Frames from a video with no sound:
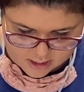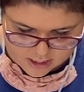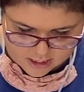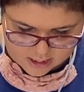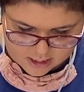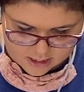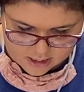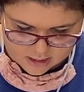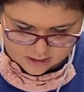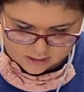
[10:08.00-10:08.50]

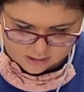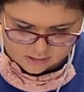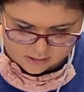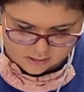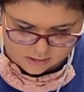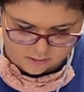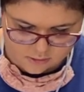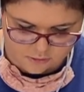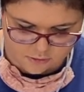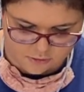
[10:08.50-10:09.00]
and
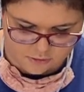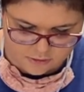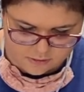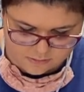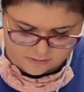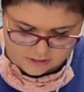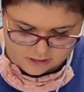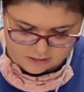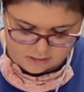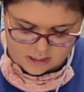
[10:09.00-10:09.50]
glue
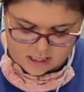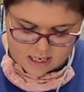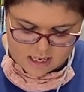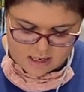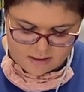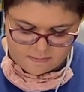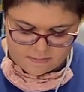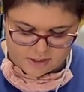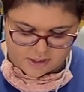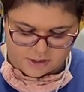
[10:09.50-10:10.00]
him down.
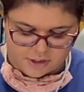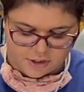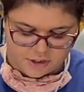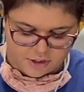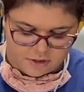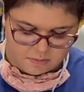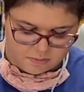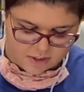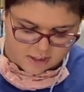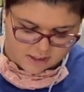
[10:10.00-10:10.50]
Make sure
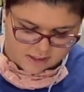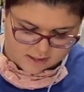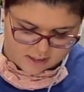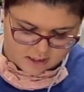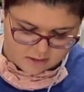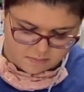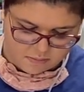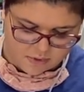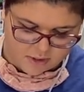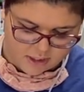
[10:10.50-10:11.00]
you press
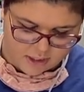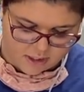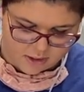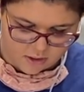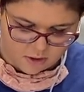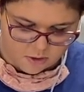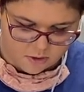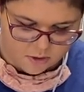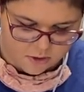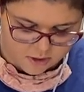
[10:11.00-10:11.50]
down pretty
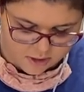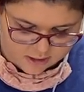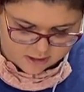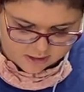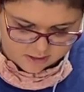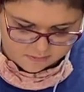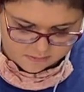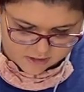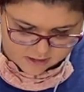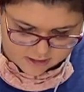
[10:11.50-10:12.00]
hard on
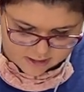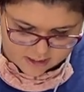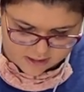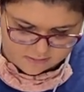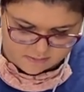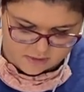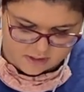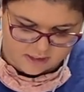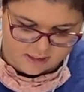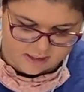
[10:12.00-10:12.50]
him to get
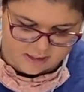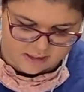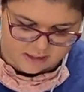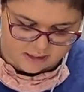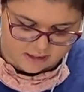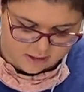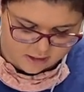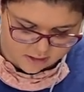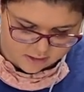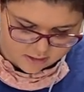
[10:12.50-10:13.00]
him to
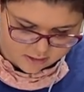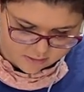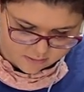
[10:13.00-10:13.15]
stick.